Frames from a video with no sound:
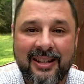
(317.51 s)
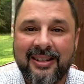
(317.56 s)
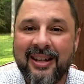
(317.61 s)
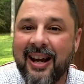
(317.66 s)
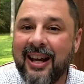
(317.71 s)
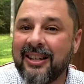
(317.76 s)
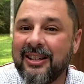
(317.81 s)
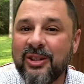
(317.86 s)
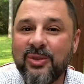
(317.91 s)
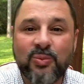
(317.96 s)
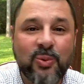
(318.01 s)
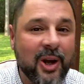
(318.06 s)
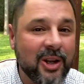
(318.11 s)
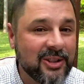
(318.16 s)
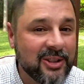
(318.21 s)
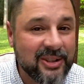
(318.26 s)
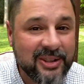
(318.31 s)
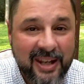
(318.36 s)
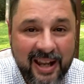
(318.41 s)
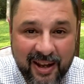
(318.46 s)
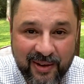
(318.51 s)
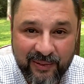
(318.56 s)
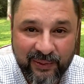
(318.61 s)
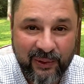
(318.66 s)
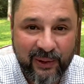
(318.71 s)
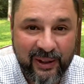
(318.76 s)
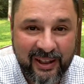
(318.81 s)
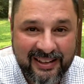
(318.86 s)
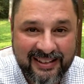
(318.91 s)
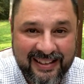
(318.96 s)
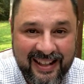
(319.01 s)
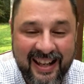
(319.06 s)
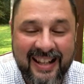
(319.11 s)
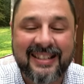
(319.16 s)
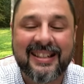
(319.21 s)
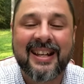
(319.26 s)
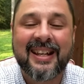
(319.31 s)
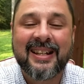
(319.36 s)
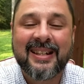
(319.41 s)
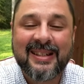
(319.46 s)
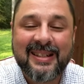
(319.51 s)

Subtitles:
Not just watching Netflix, guys.